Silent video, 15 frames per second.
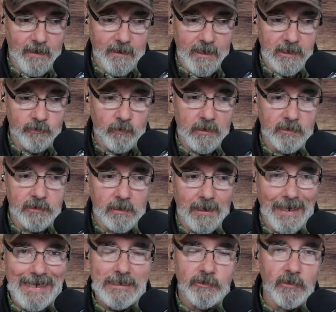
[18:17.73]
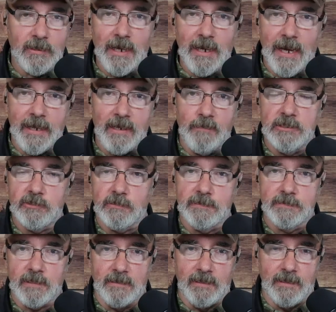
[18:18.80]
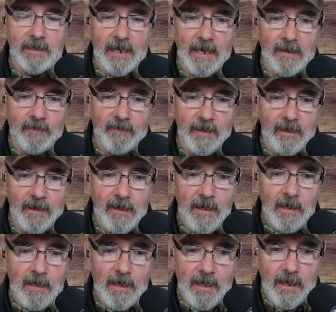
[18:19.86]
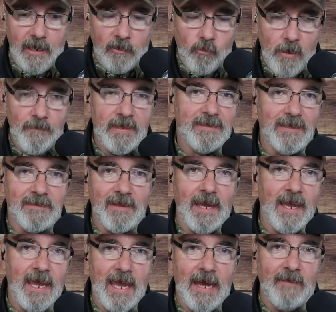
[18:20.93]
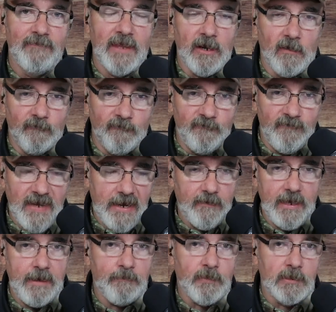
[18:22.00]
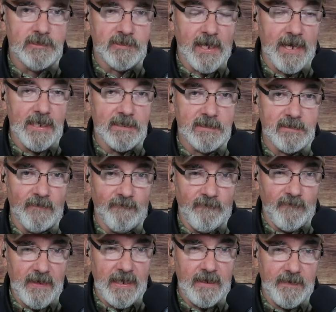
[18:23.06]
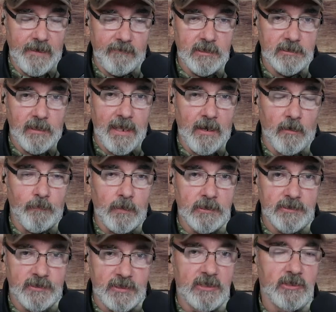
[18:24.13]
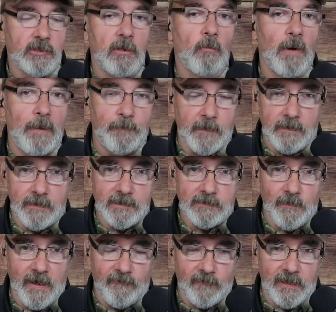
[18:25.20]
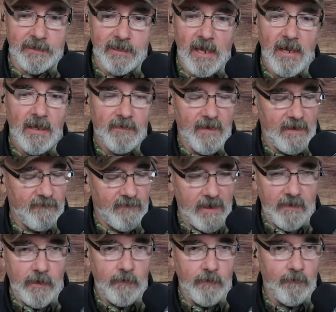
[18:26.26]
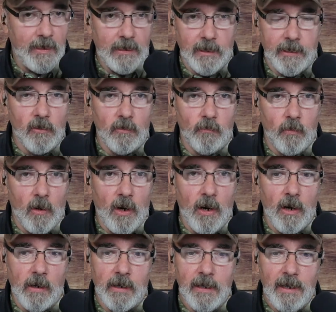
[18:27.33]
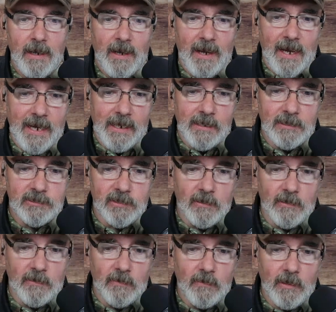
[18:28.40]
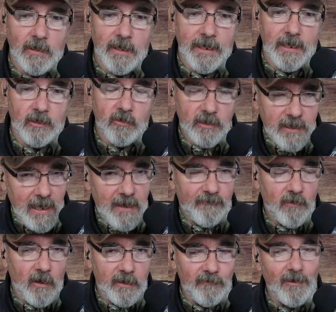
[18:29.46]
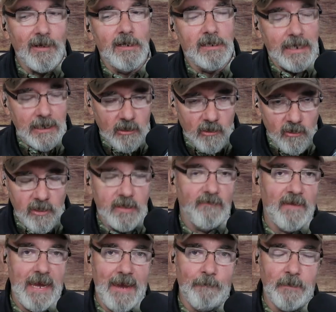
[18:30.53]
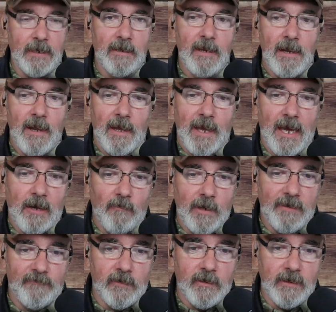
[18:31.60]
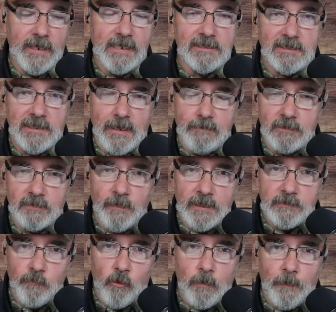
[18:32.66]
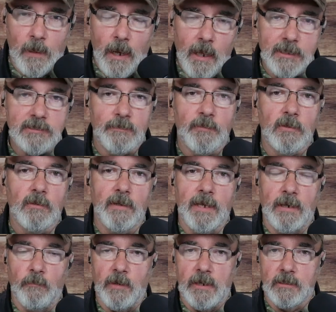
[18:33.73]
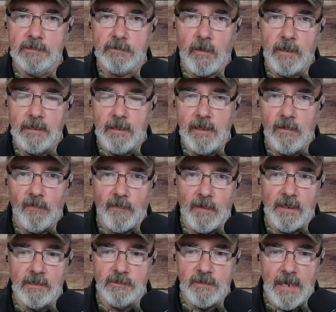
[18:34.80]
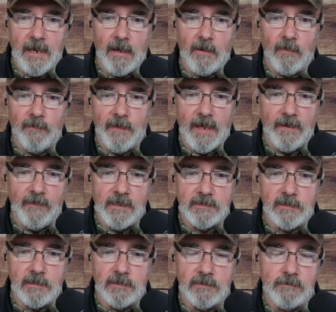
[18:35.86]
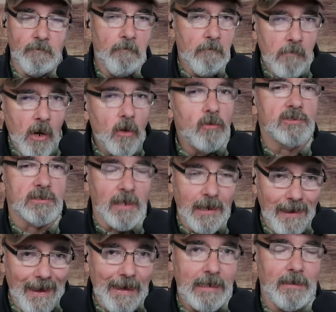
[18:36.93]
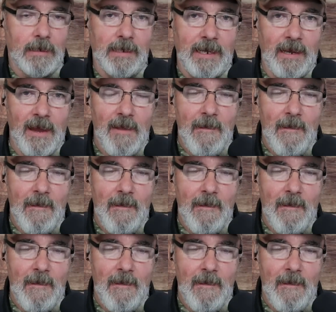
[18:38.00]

Israel's laser-guided missiles and the equipment that they have, they are very precise. They are precision weapons, my friends. They very rarely go wrong. And so could they have gone wrong? It could have happened. However, it seems much more plausible, and we are starting to hear things now that this is most likely